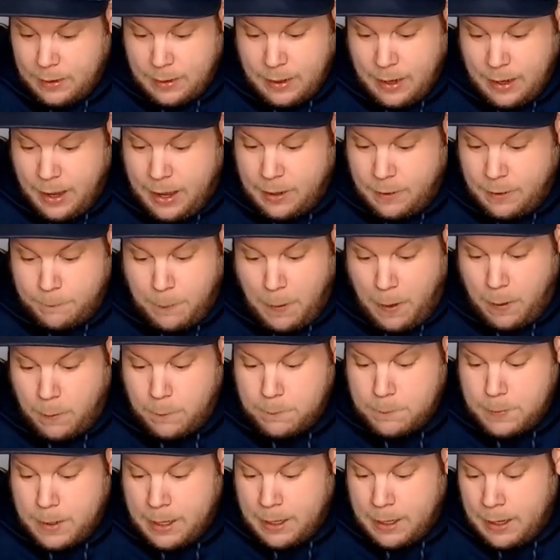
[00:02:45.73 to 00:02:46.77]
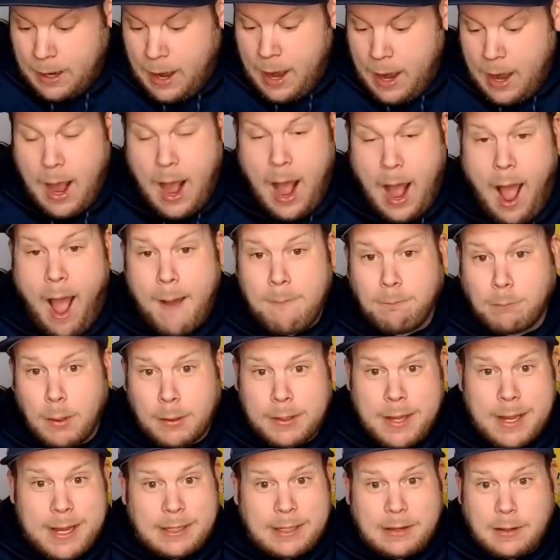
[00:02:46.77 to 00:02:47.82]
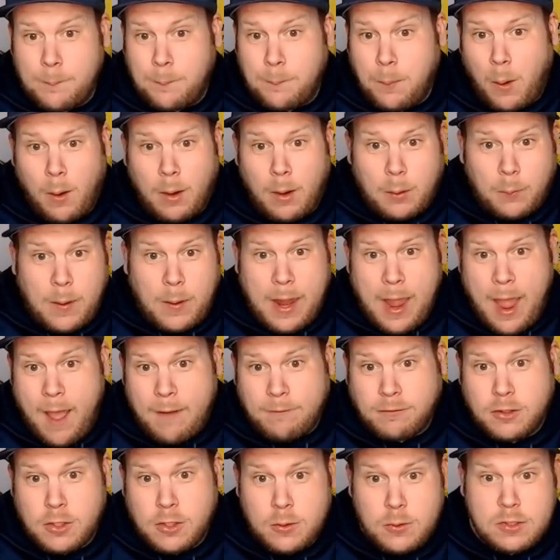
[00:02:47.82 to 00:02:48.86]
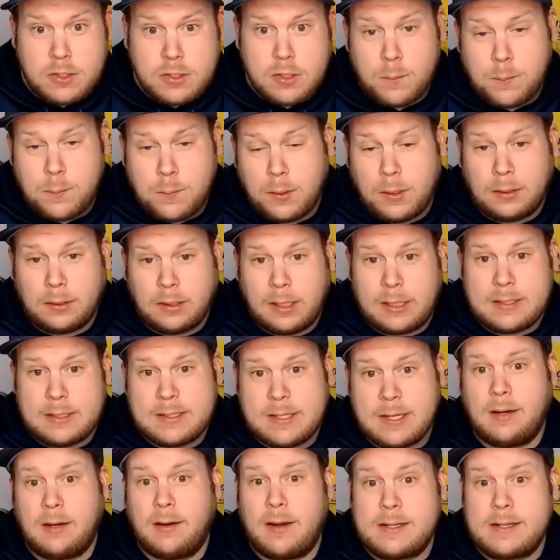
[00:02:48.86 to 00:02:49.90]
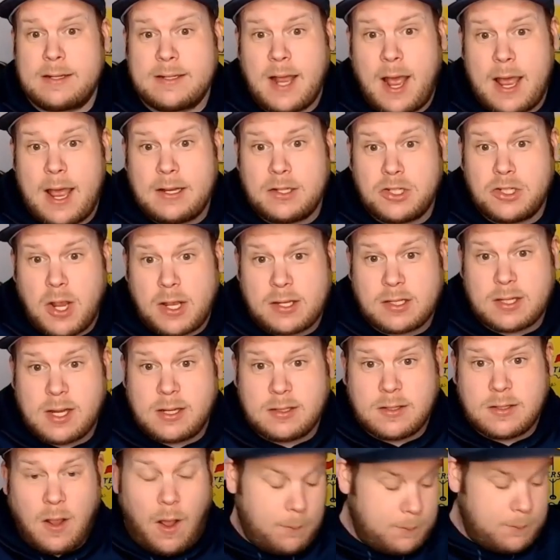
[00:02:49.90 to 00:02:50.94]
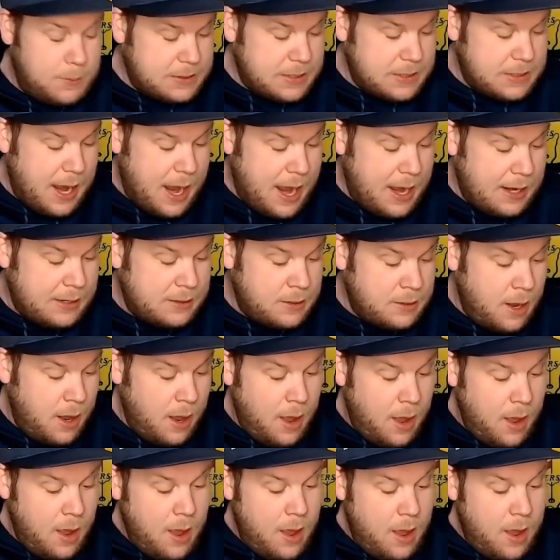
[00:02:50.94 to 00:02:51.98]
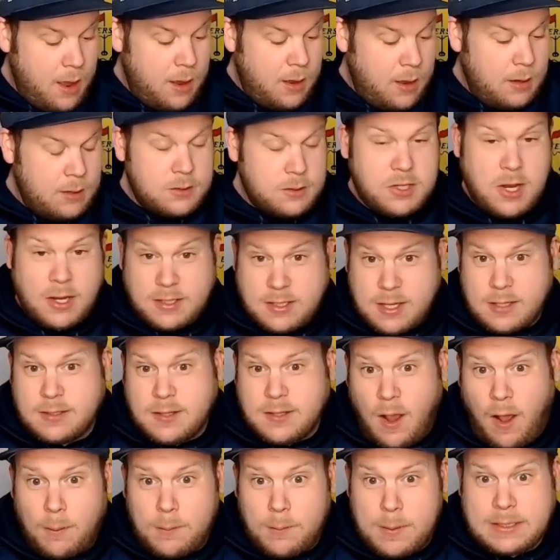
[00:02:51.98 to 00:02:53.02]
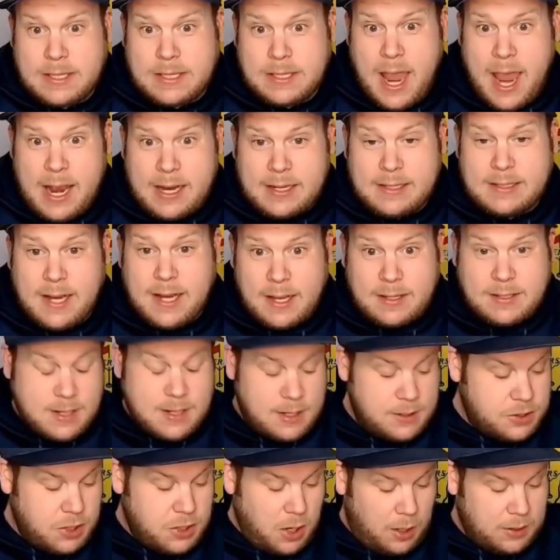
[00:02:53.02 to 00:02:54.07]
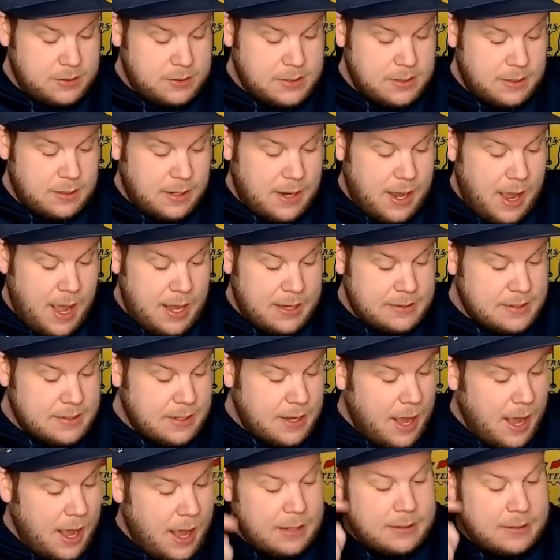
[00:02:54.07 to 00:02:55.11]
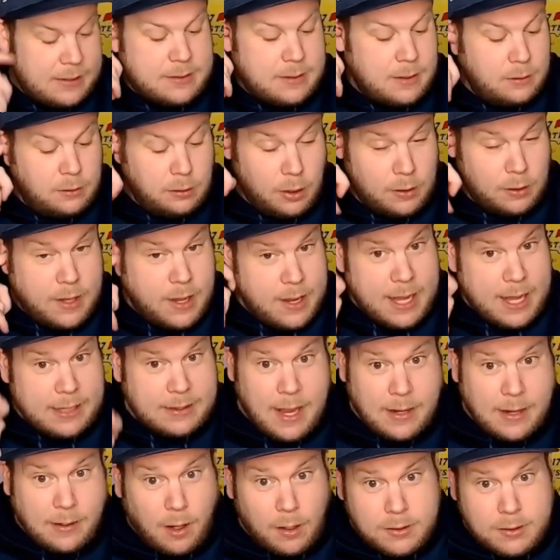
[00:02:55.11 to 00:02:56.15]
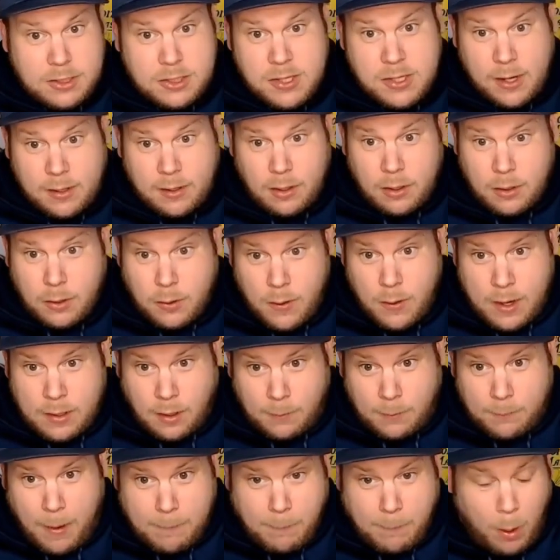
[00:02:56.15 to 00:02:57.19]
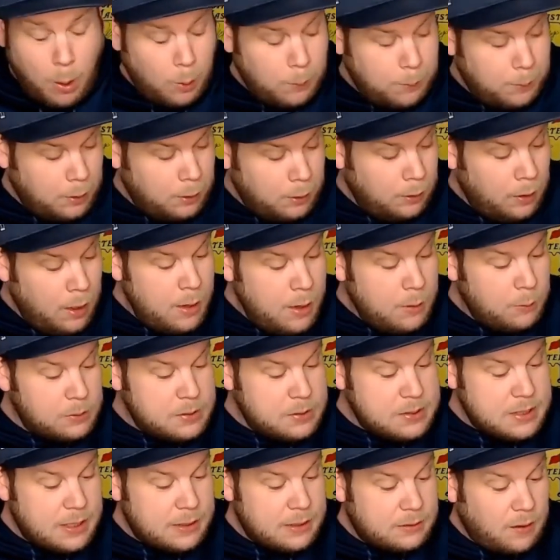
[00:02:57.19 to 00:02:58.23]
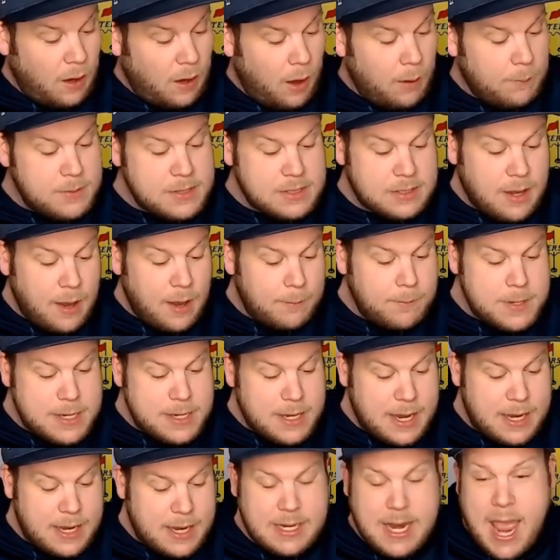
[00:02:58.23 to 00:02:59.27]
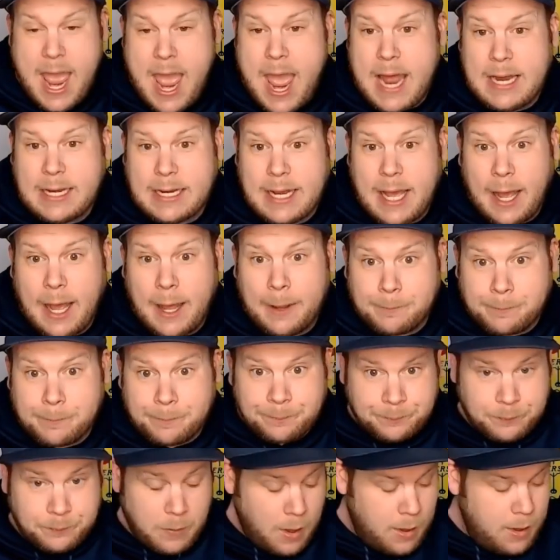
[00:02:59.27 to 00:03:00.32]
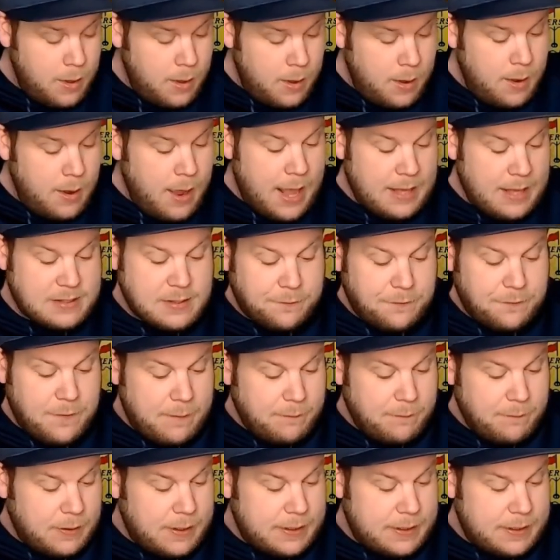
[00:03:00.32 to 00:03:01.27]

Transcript: Ain't about me. Looking at the board, we have two super elites here in Justin Thomas and Dustin Johnson, guys. Looking at that odds checker grid on my mobile, we're seeing Thomas coming in at as the favorite